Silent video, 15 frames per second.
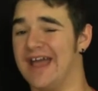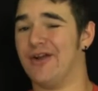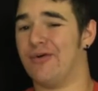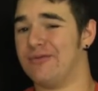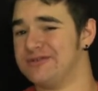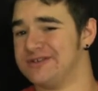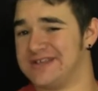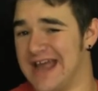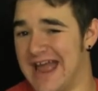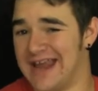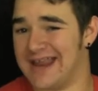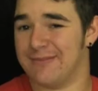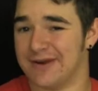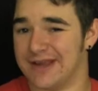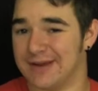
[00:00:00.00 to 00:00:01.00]
and almost
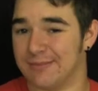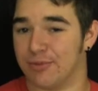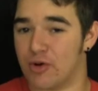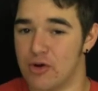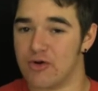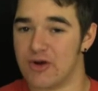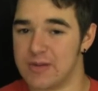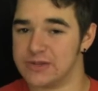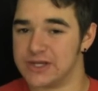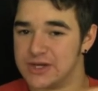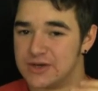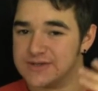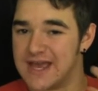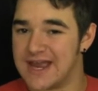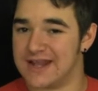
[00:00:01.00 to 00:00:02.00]
anybody can program it that
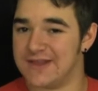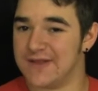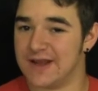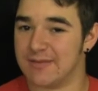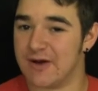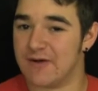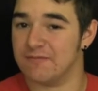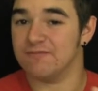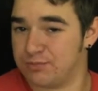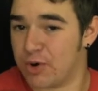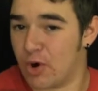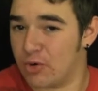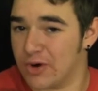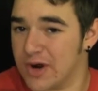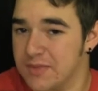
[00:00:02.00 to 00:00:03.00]
knows anything about
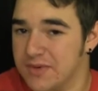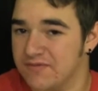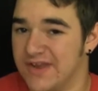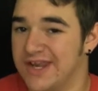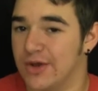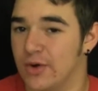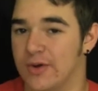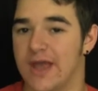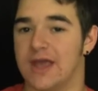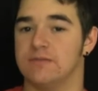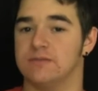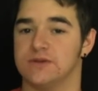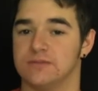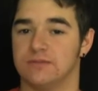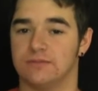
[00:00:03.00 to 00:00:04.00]
programming video
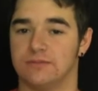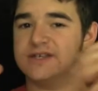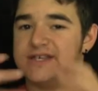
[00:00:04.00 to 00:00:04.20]
games.